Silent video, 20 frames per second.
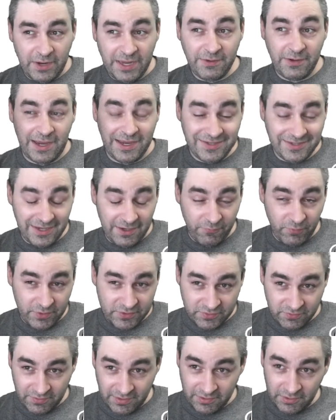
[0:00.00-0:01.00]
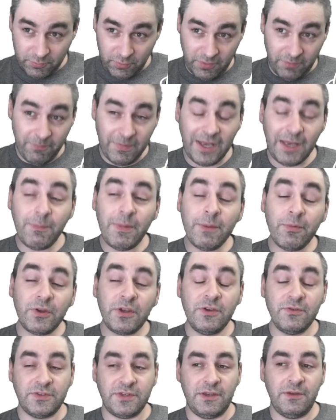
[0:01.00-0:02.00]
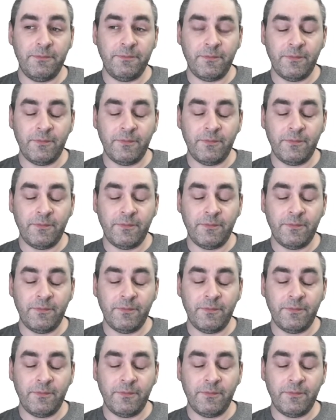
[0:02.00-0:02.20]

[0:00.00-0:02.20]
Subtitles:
STF works quite good. Many people use it.